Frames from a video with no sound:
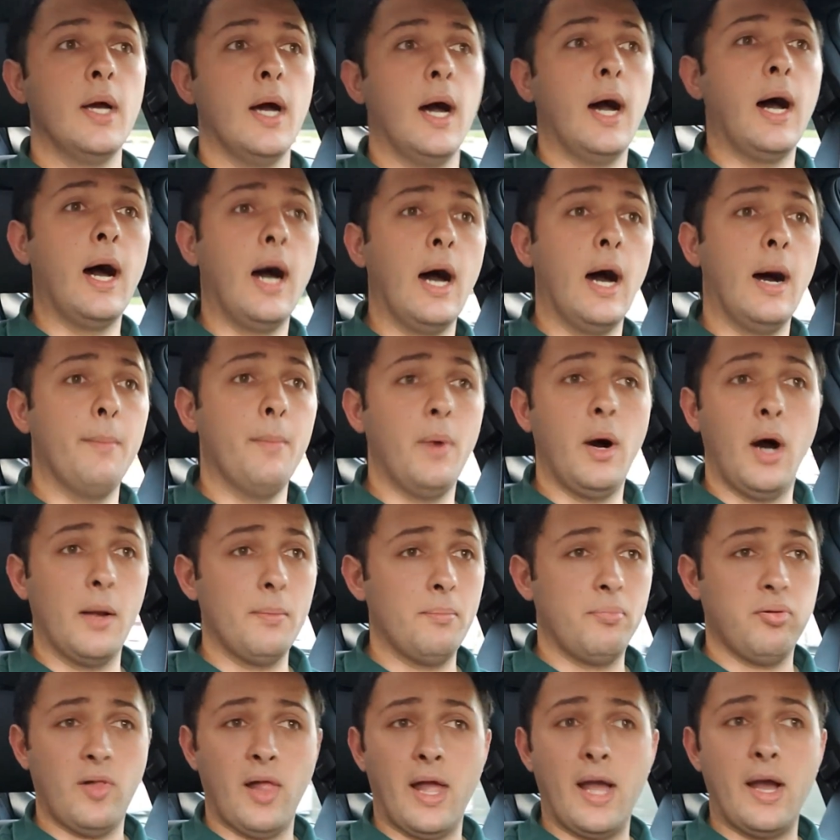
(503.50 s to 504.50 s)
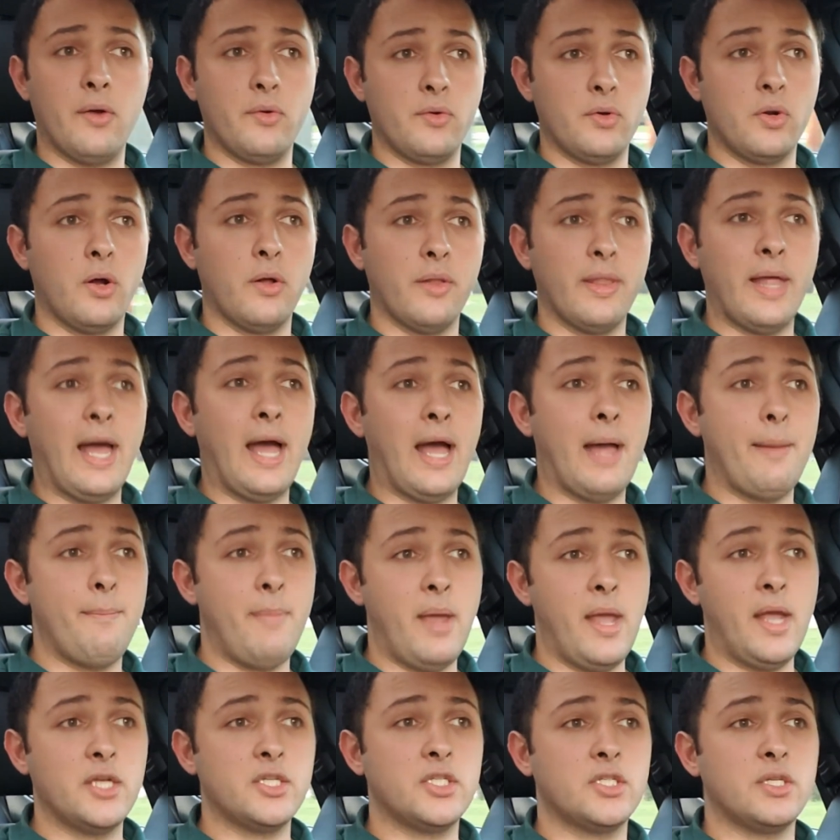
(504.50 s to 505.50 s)
unplowed and all that. I
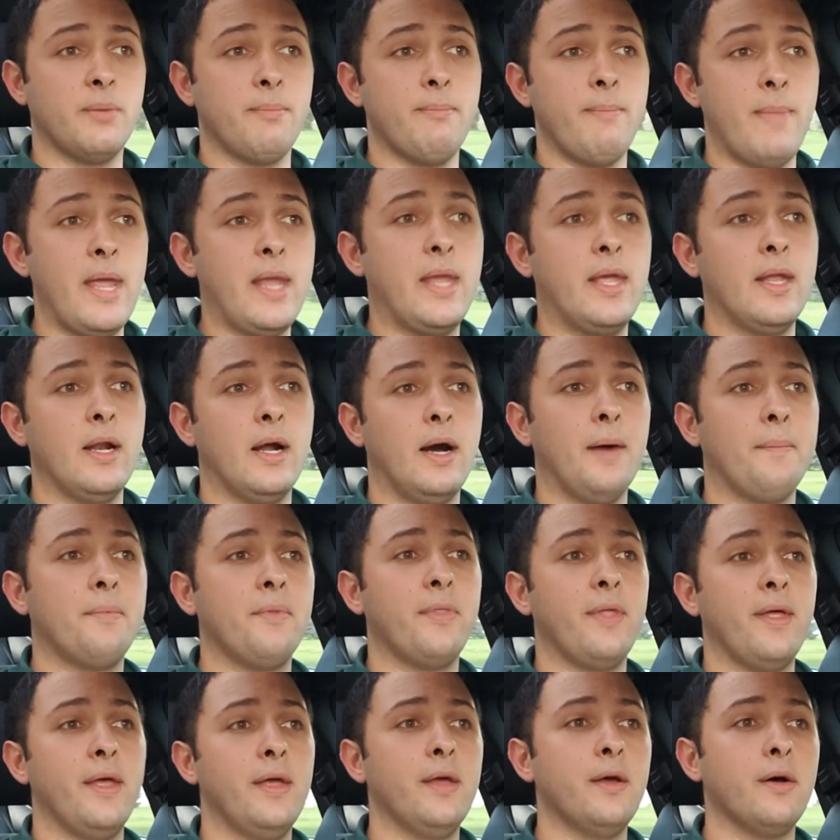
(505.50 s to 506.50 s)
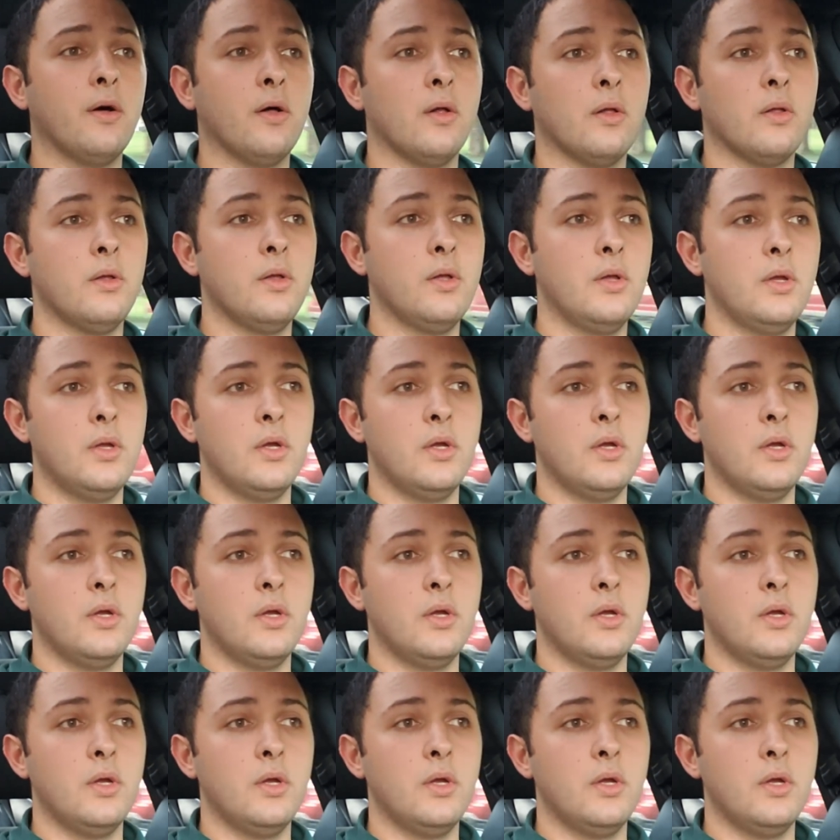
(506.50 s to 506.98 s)
managed to make it up the hill